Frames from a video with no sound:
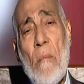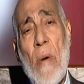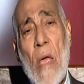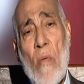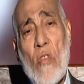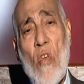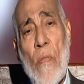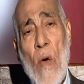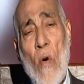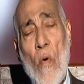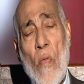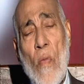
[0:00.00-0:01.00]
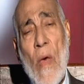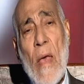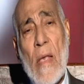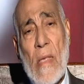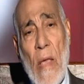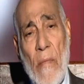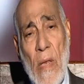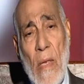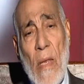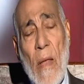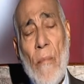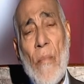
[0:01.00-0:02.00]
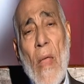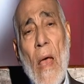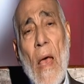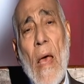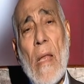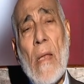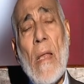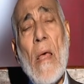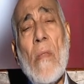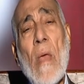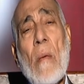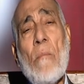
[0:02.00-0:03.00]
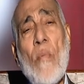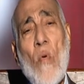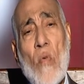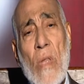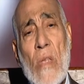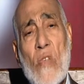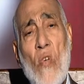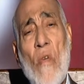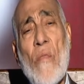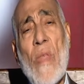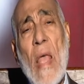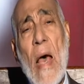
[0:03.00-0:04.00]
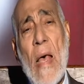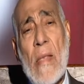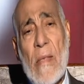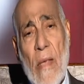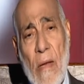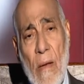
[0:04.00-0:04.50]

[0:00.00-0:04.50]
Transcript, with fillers: by which the oath is given and the importance of the answer